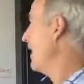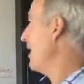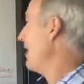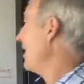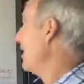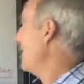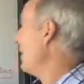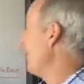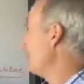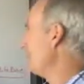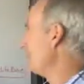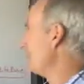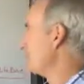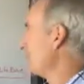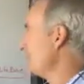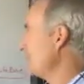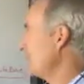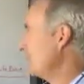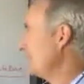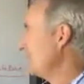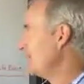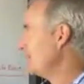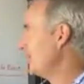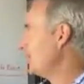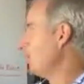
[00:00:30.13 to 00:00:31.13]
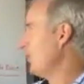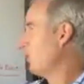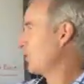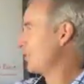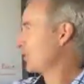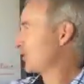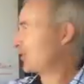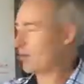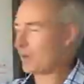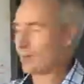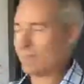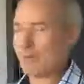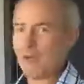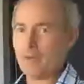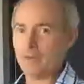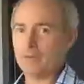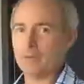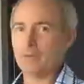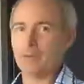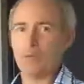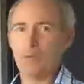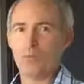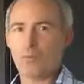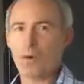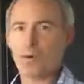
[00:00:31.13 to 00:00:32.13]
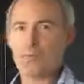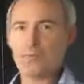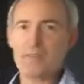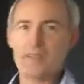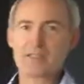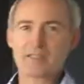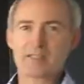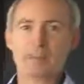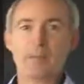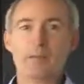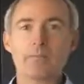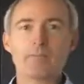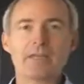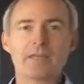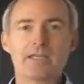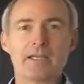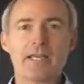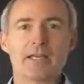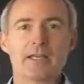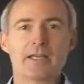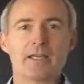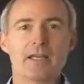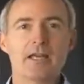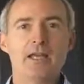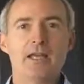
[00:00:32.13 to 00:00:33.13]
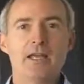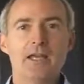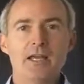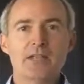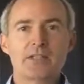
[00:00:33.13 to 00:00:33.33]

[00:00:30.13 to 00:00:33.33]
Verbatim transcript: Um, you need to know what they're about, what makes them tick.